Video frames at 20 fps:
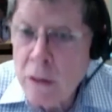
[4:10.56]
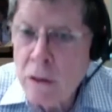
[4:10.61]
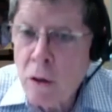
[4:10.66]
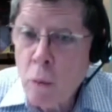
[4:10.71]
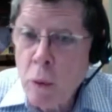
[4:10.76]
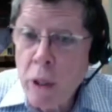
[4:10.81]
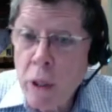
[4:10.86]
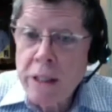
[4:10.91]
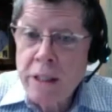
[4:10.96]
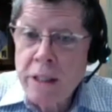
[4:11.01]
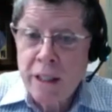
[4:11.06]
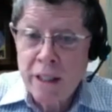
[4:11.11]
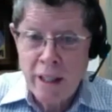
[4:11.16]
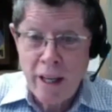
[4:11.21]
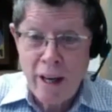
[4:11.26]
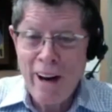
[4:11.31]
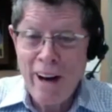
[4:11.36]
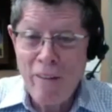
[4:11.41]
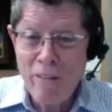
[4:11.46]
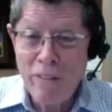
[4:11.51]
To which,
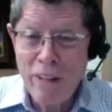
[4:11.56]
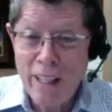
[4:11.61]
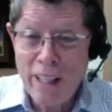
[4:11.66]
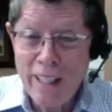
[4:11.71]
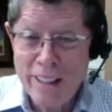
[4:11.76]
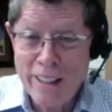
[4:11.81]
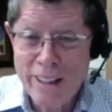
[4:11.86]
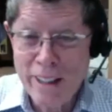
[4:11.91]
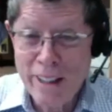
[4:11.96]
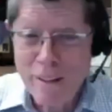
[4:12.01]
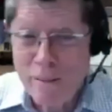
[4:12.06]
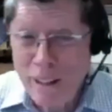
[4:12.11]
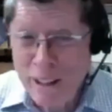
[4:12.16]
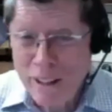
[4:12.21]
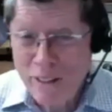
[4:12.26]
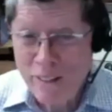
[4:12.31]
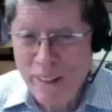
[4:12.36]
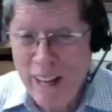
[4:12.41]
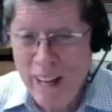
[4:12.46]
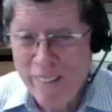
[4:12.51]
you know, I'm thinking he's going to punch
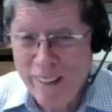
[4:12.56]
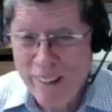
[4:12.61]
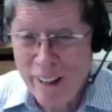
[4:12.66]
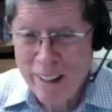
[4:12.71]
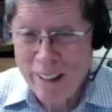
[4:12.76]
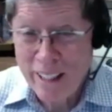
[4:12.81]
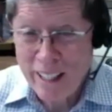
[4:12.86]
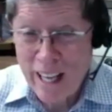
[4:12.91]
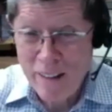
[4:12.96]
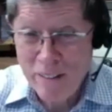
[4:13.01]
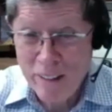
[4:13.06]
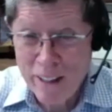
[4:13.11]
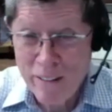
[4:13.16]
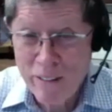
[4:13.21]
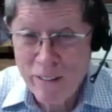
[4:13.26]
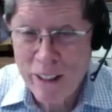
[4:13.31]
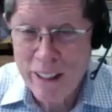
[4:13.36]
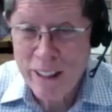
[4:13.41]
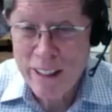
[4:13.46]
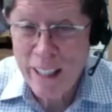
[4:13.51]
me out when I gave him the
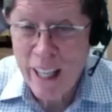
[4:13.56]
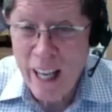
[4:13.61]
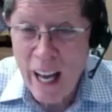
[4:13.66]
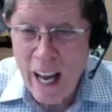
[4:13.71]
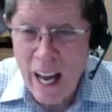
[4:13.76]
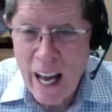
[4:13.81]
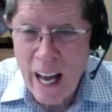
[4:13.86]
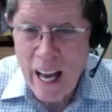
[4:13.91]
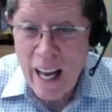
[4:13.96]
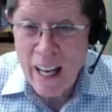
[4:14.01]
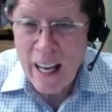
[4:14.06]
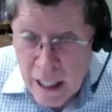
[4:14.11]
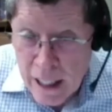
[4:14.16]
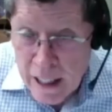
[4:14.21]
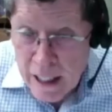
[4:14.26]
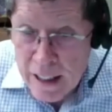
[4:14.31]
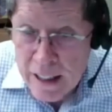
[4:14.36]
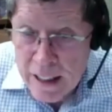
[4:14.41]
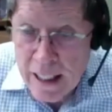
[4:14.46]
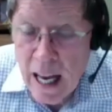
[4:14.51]
invoice, and
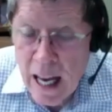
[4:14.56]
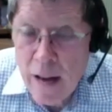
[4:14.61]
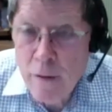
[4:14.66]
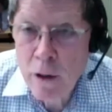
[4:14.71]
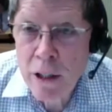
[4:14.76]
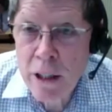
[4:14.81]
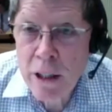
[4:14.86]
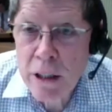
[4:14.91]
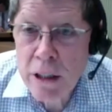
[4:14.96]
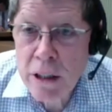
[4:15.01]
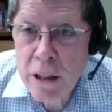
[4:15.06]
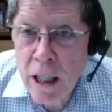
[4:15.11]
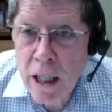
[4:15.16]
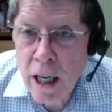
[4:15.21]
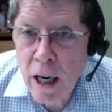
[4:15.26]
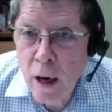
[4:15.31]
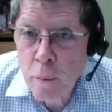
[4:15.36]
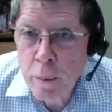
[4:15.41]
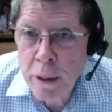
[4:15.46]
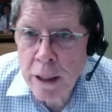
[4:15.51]
hit his table, and he stood
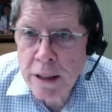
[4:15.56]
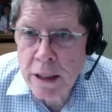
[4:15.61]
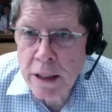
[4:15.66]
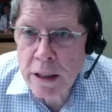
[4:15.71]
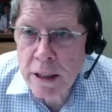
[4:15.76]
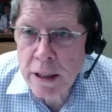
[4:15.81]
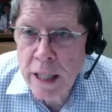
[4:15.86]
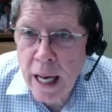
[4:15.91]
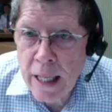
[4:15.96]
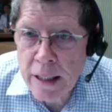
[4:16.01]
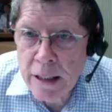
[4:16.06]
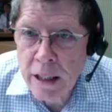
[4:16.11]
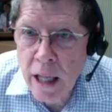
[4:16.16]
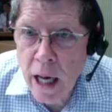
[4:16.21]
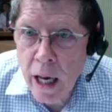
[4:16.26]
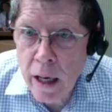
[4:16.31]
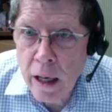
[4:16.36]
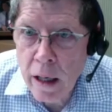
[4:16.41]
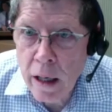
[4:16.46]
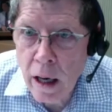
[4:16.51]
up and he says, "That's
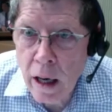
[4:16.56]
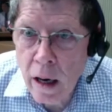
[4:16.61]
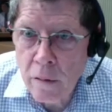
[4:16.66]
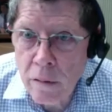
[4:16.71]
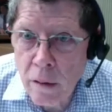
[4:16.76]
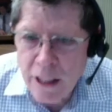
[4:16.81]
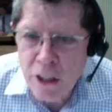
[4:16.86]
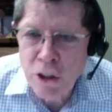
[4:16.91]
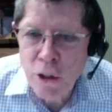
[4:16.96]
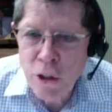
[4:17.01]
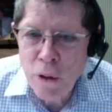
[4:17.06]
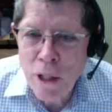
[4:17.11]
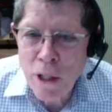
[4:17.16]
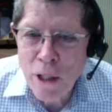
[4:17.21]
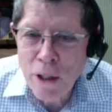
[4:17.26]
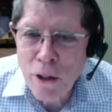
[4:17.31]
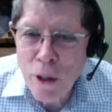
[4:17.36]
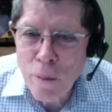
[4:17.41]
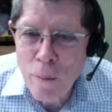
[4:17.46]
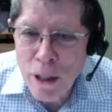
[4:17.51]
not enough." He said, "You
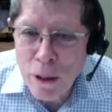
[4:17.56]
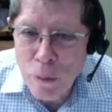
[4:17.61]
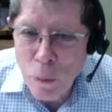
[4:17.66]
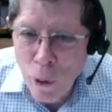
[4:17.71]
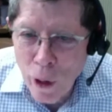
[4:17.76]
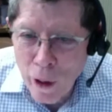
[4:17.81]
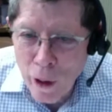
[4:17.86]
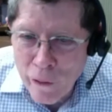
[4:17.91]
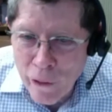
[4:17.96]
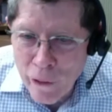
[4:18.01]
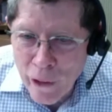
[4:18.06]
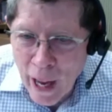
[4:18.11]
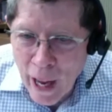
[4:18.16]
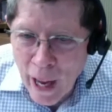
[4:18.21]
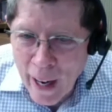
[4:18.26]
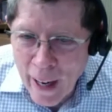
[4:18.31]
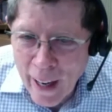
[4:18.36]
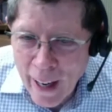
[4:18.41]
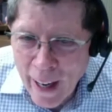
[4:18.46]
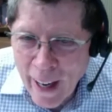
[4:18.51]
did too much work for
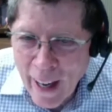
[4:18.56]
that."